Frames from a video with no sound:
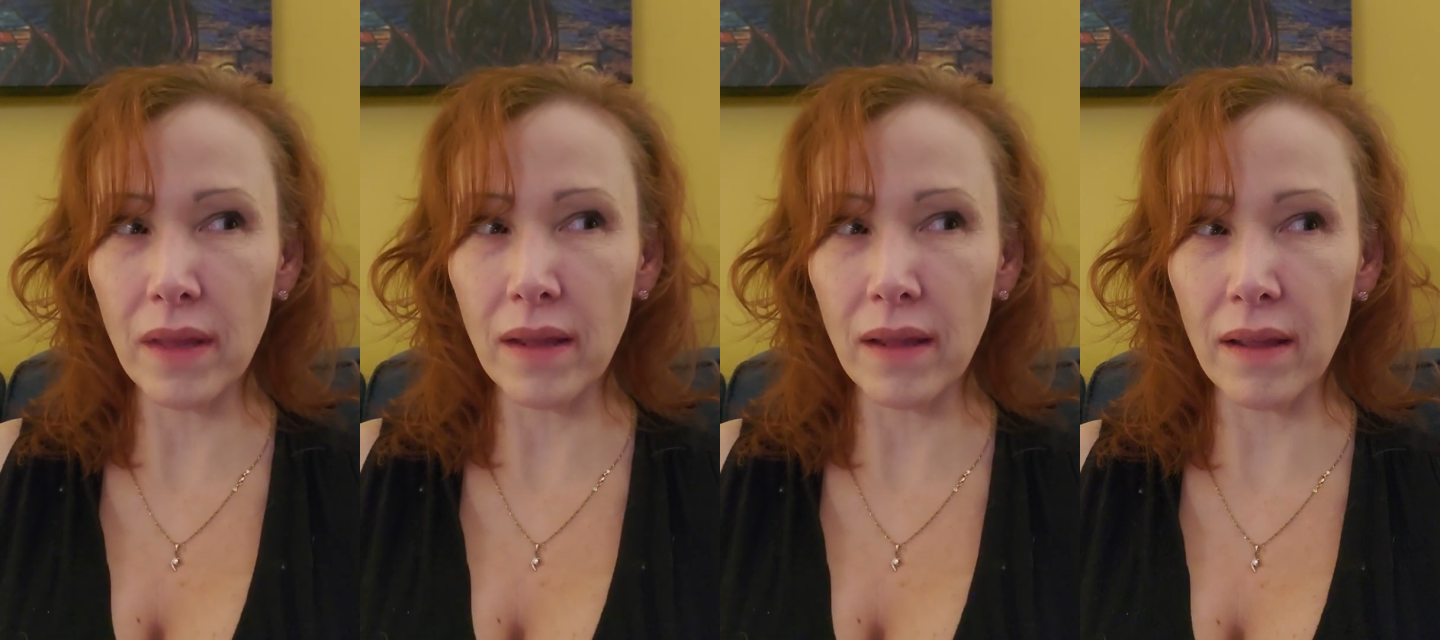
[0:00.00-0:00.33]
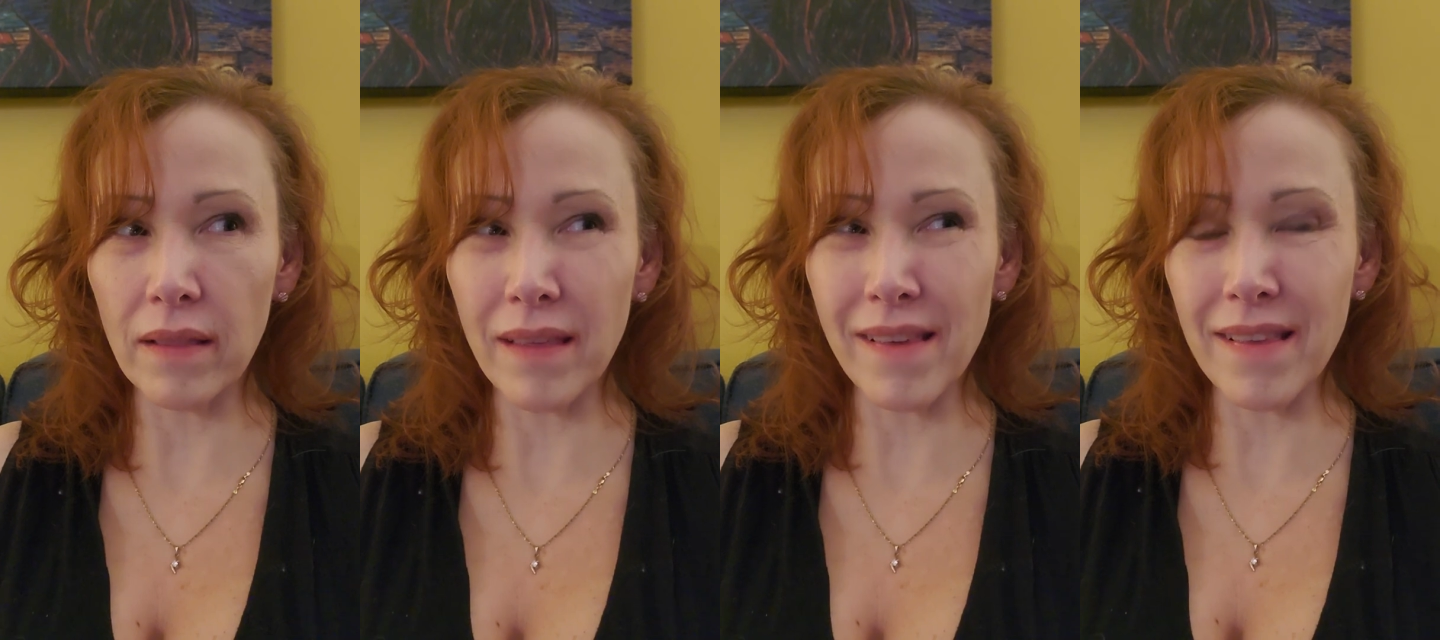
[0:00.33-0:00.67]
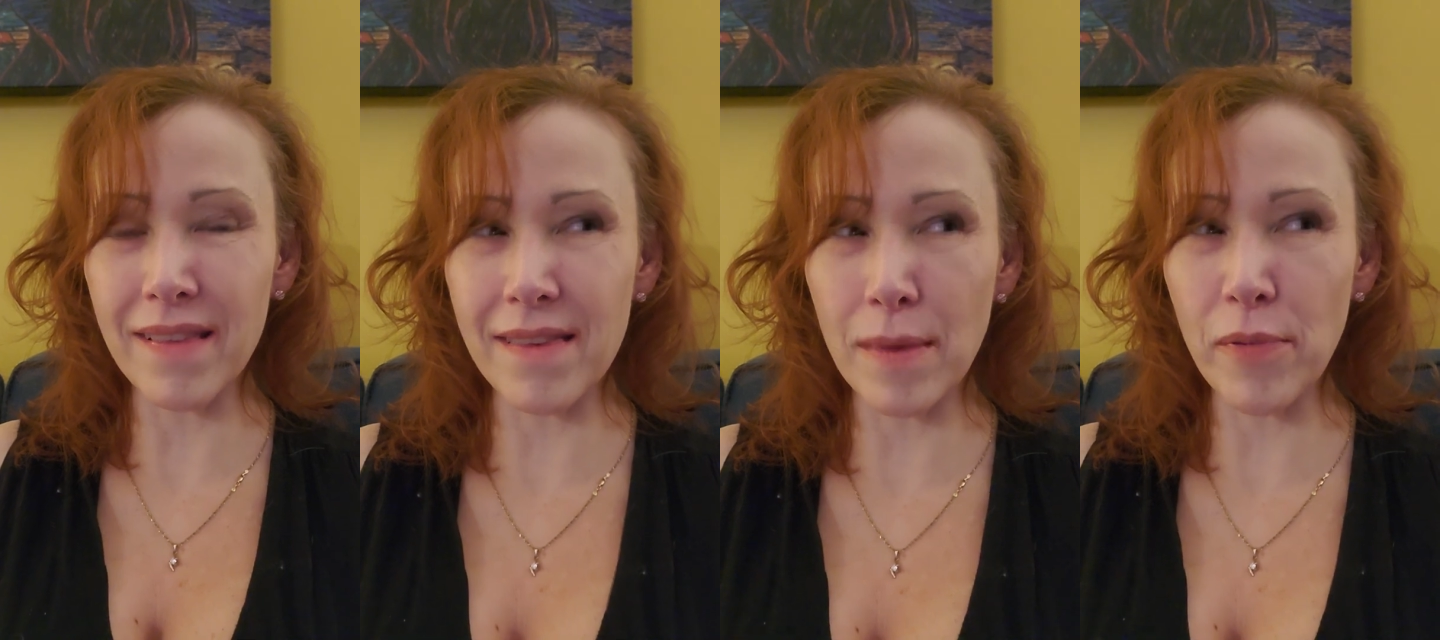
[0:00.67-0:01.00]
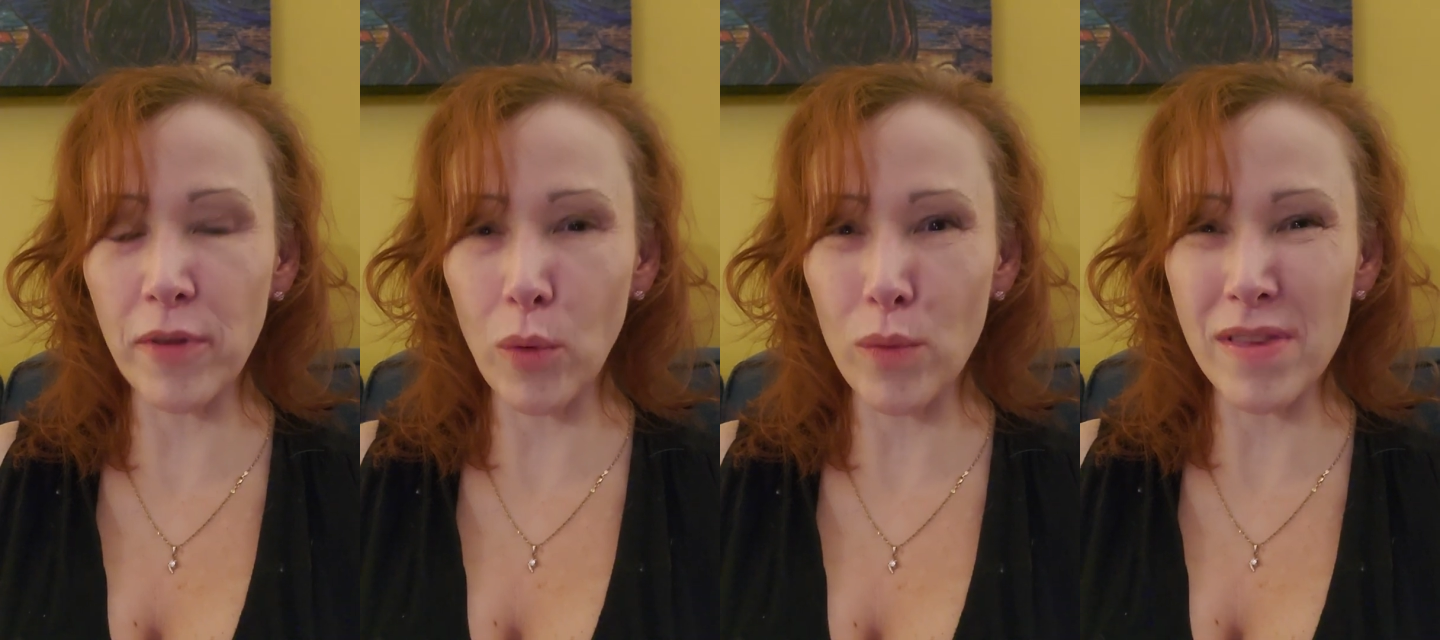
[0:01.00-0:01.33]
it seems
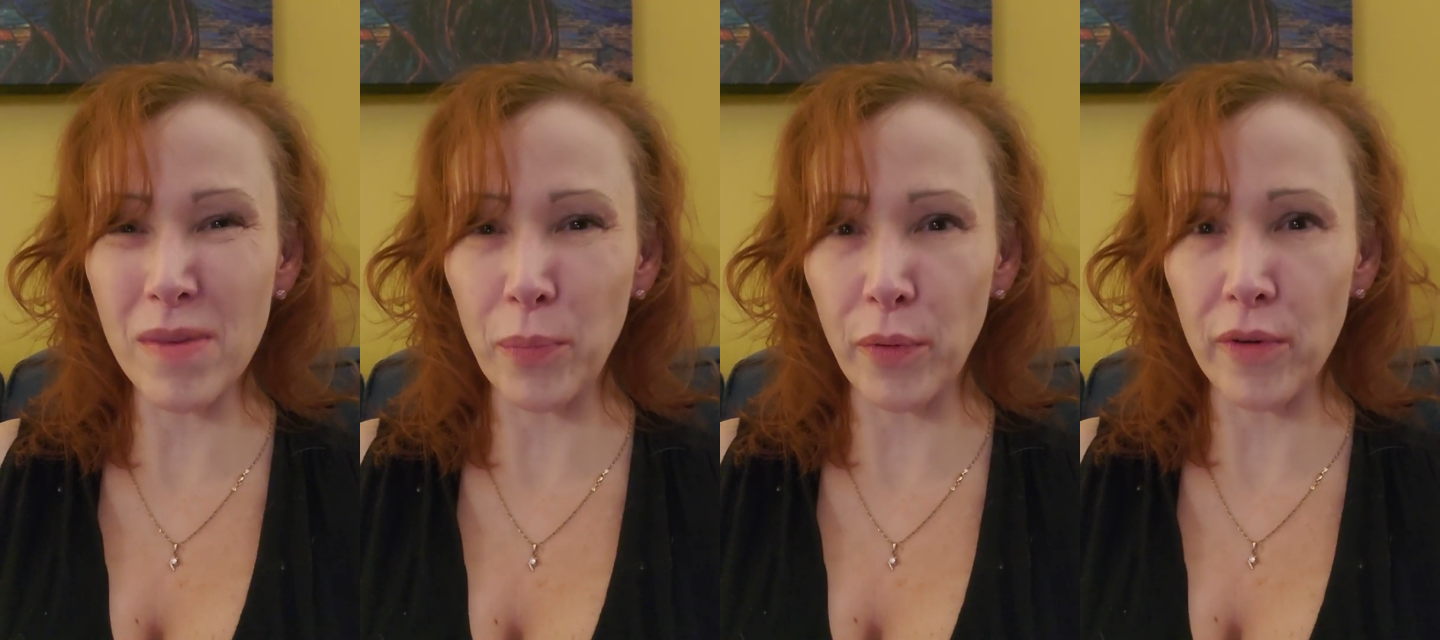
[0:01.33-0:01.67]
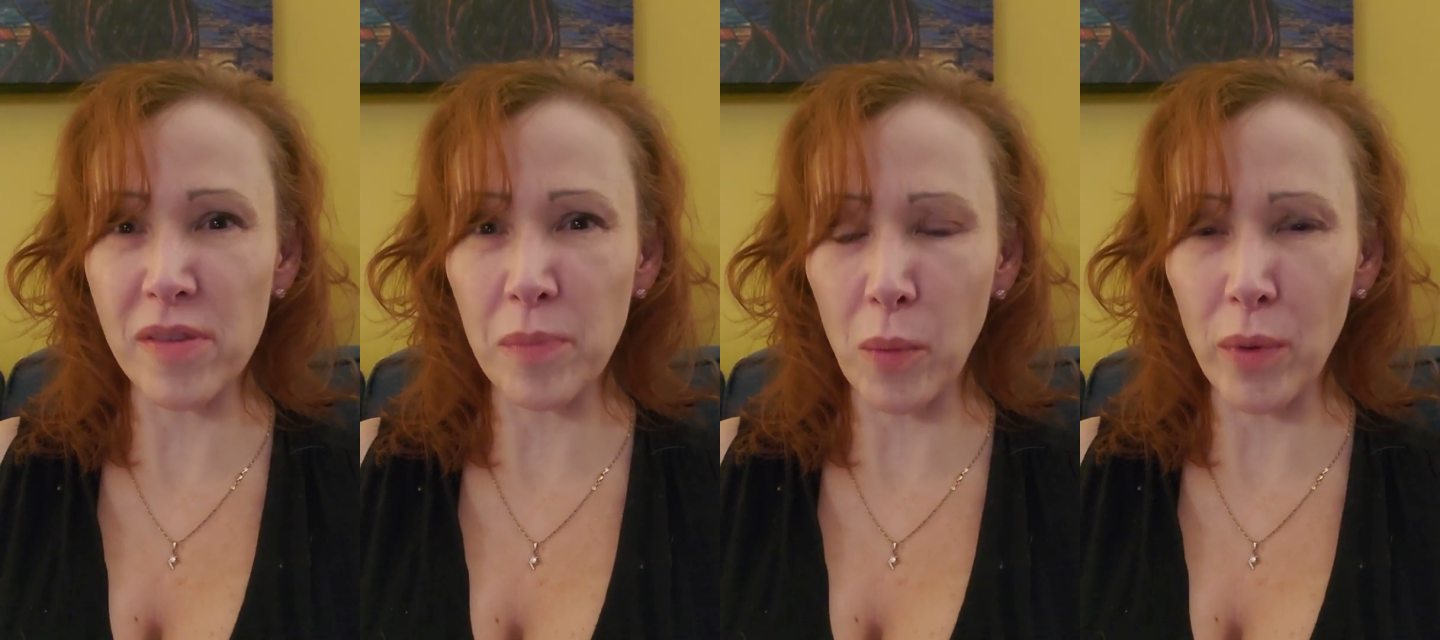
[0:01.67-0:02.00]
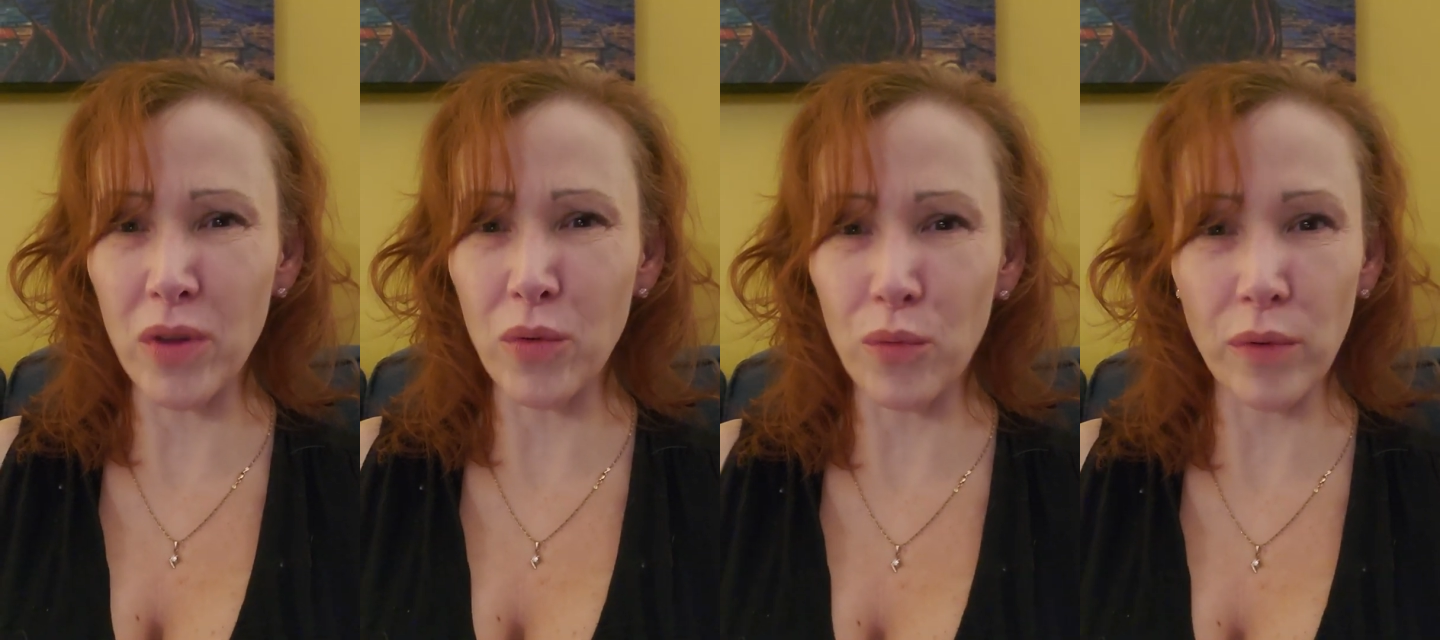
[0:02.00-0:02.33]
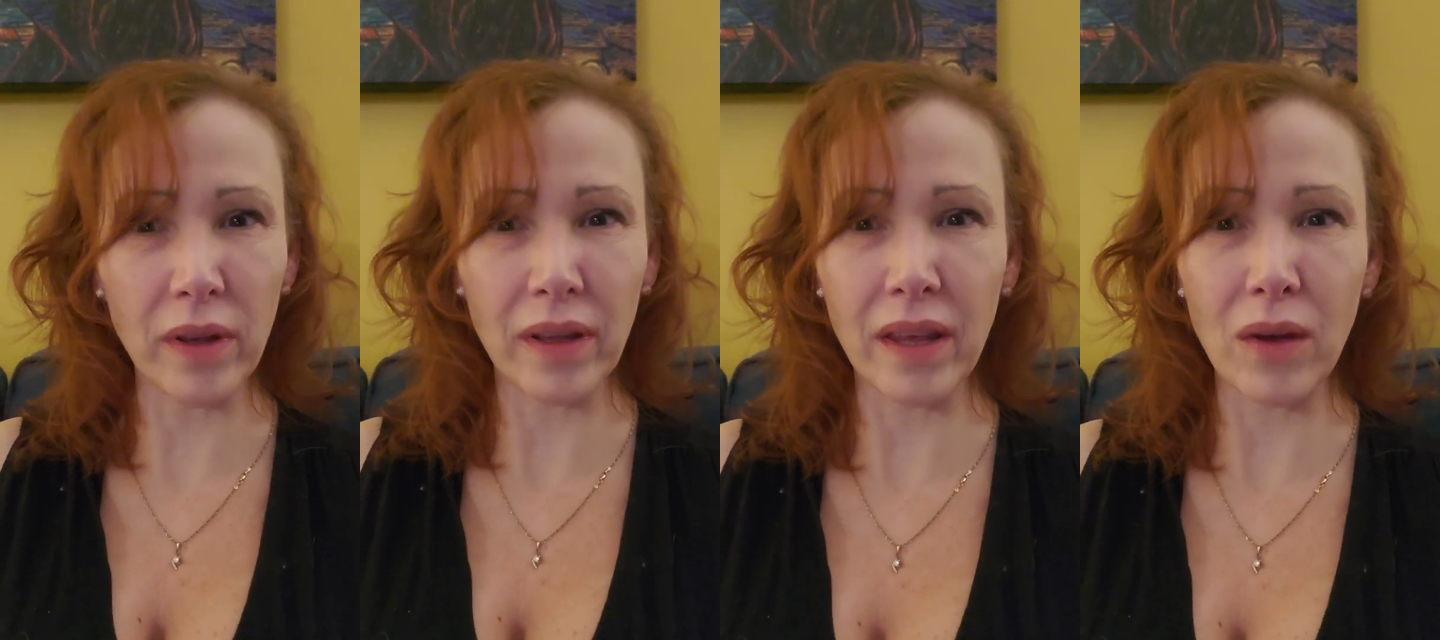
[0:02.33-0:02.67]
to go in spurts, but when you
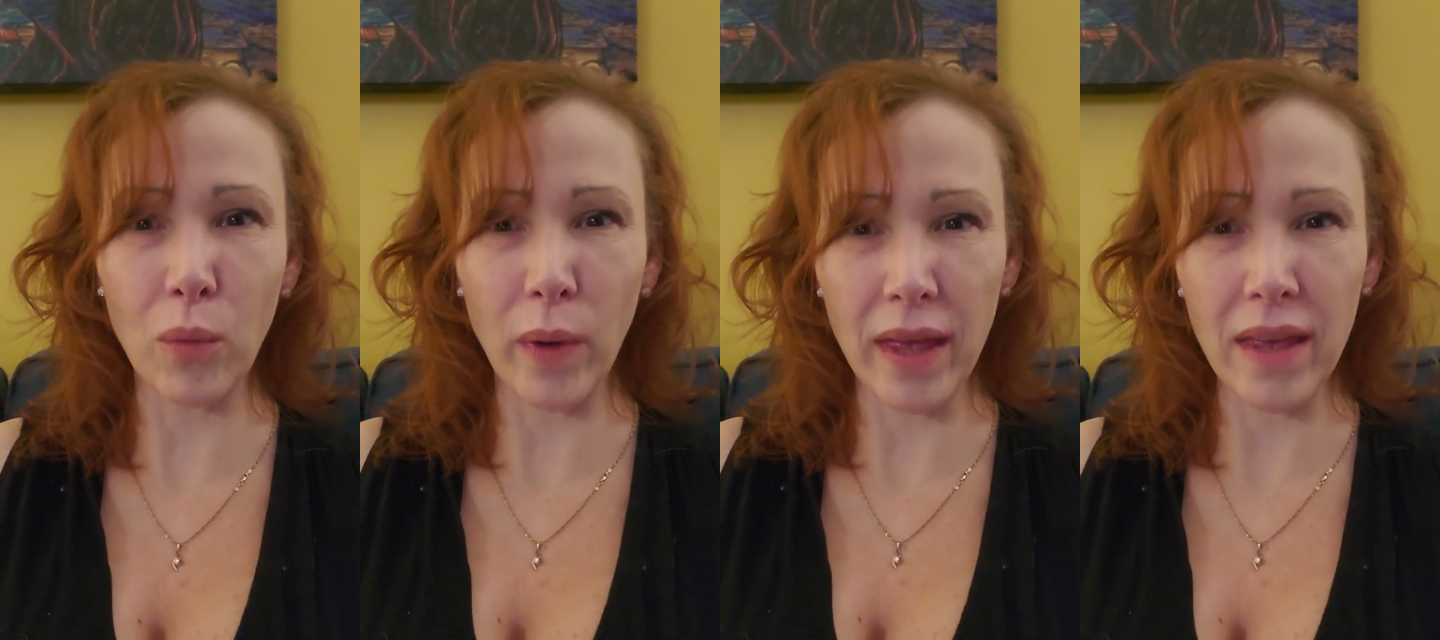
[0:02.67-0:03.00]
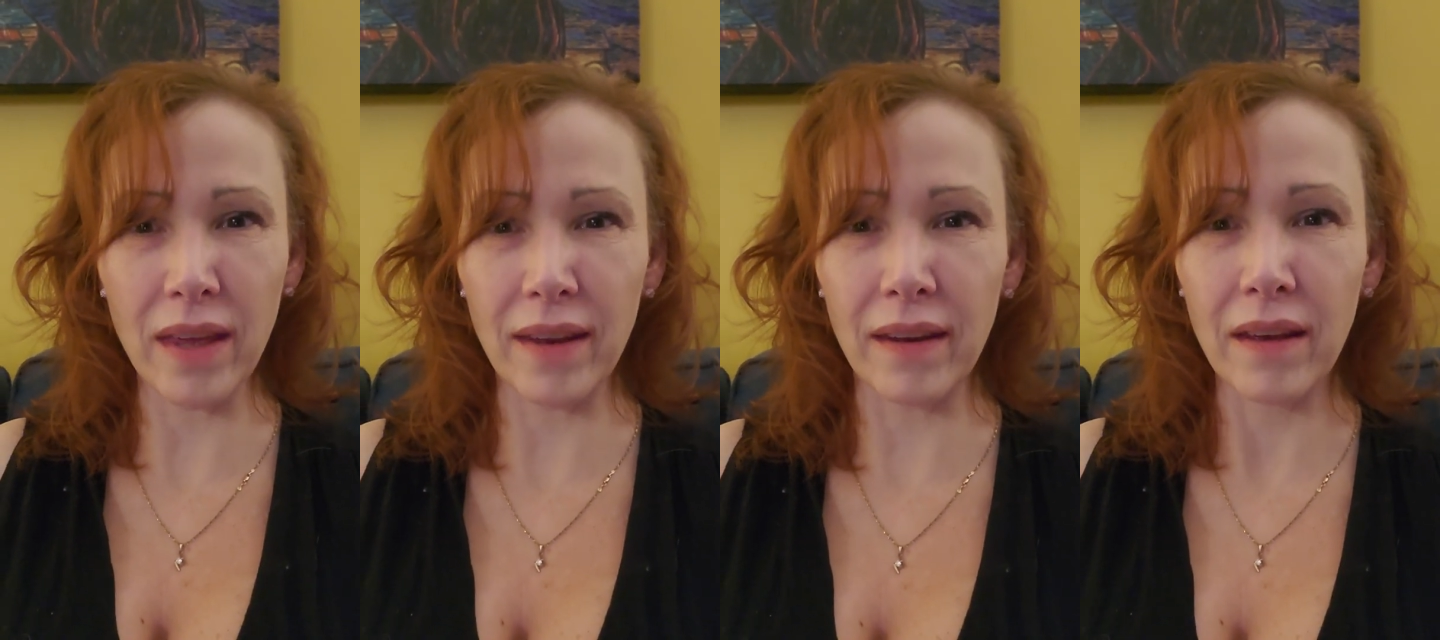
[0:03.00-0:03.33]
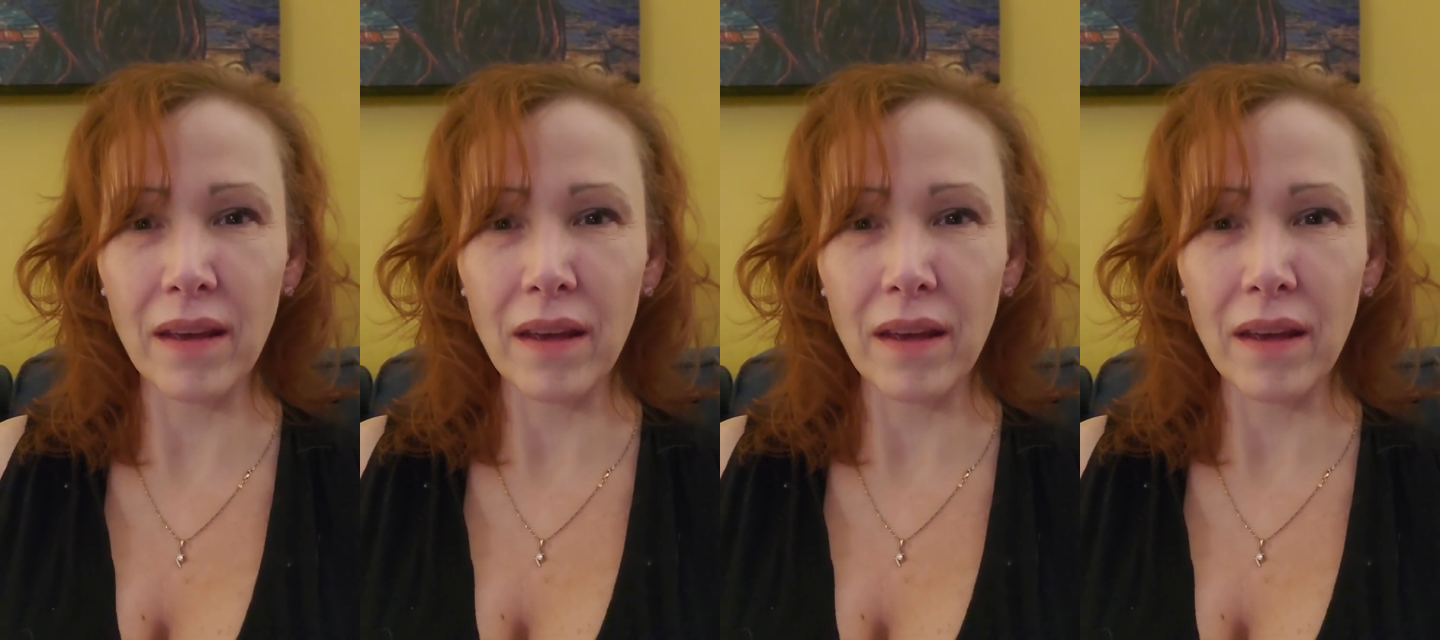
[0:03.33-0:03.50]
really awaken.